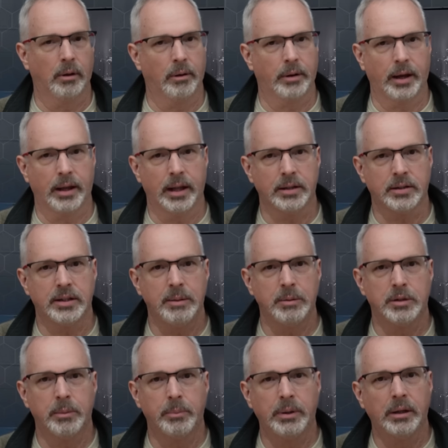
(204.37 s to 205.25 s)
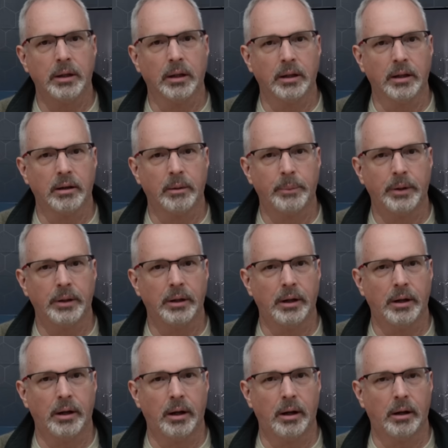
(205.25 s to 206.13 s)
Okay, that seems to be a little
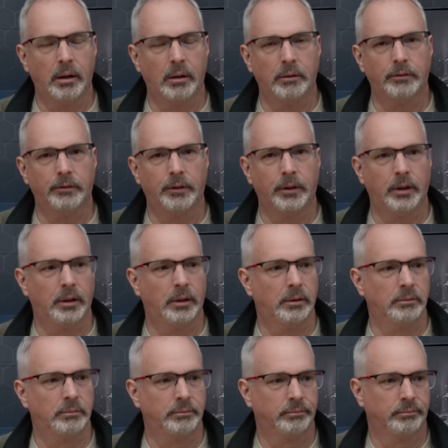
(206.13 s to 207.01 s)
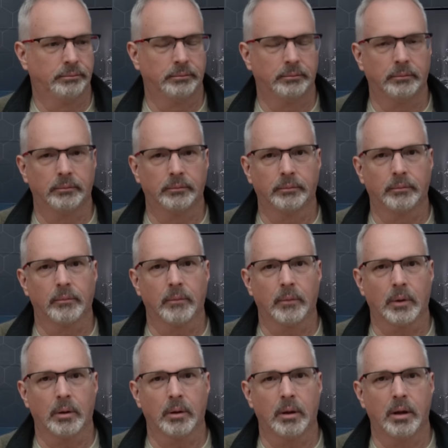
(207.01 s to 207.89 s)
bit of
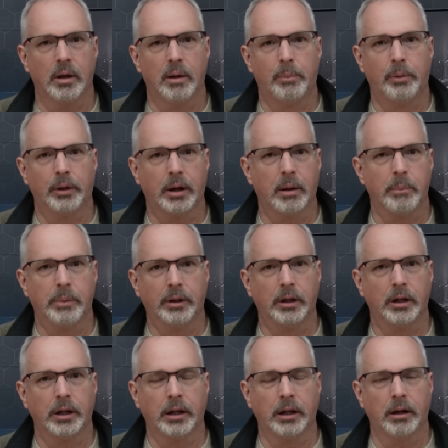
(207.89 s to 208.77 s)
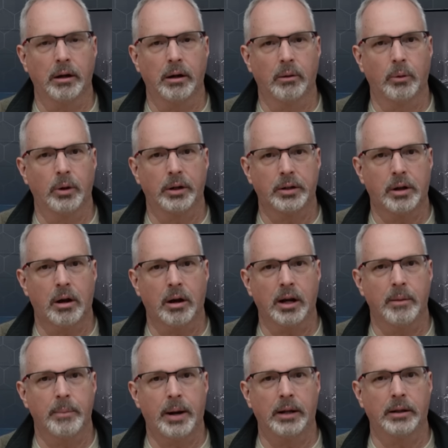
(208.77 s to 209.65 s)
inapplicability here. We're
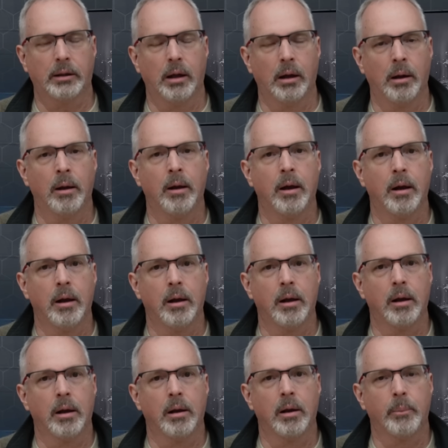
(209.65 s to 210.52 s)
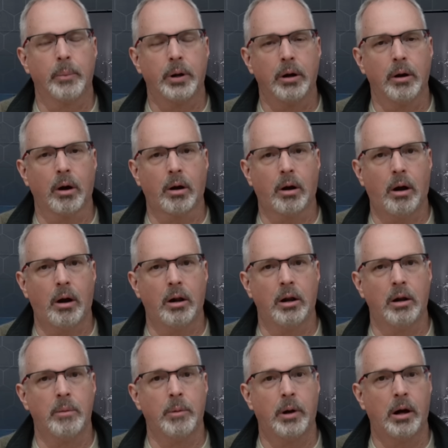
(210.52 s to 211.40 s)
talking about the pier
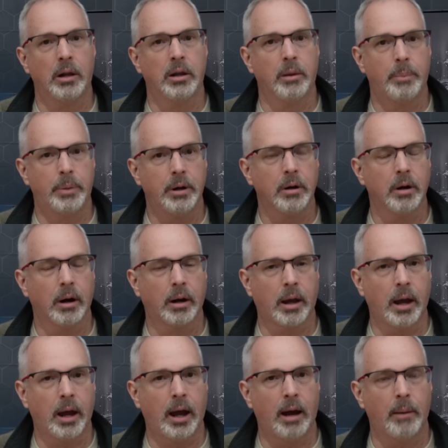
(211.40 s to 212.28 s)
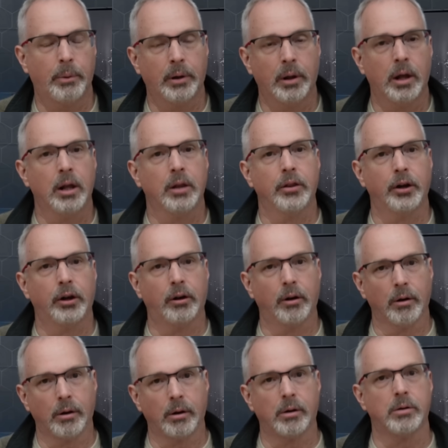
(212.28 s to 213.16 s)
column on the pier cap. The
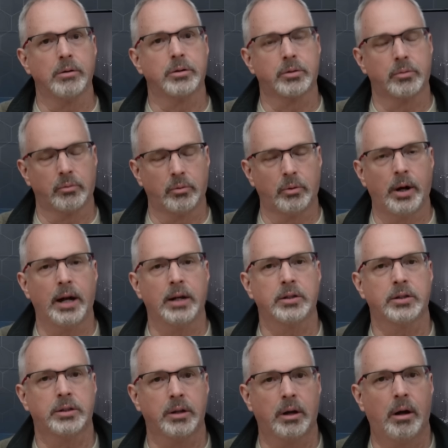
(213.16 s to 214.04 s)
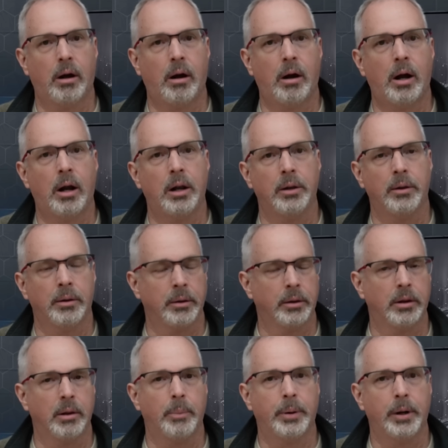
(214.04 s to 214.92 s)
girders rest on
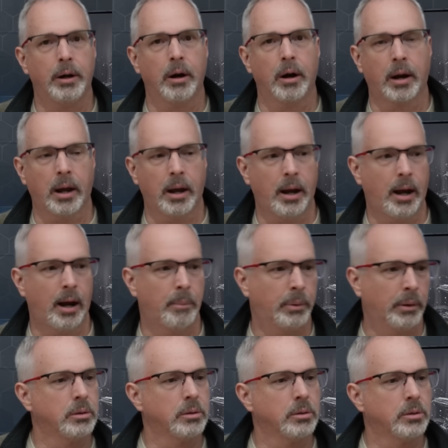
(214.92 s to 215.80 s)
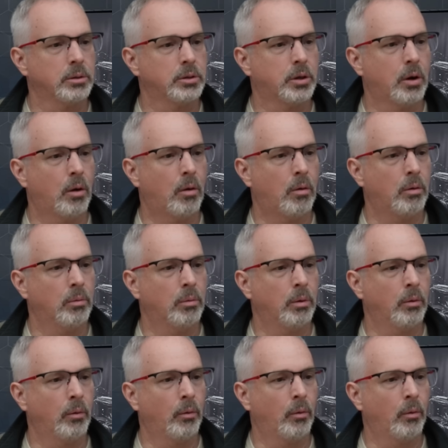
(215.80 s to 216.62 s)
the pier cap. So